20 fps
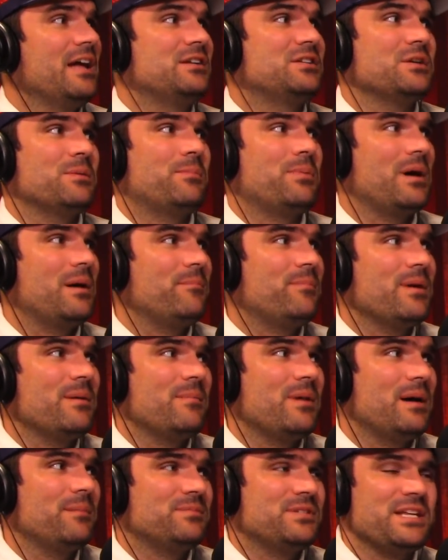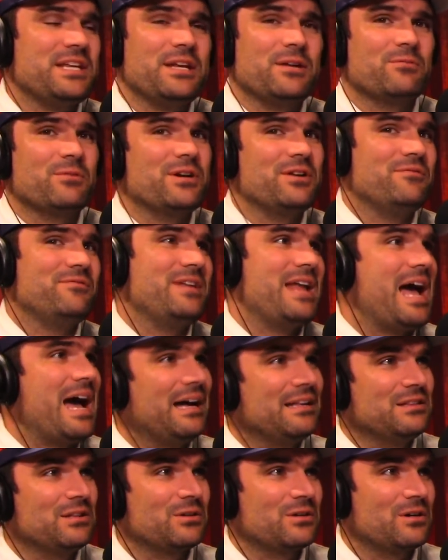to pump him up to get rid of
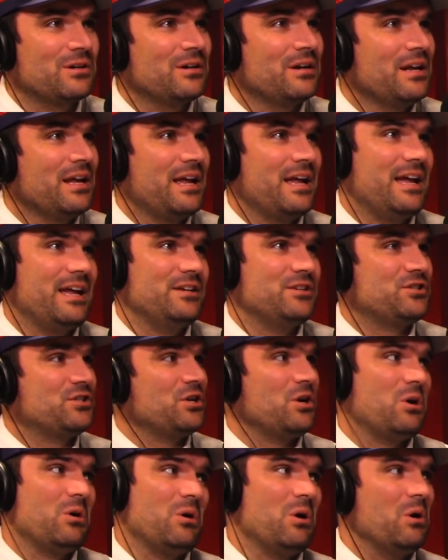Nadler and show.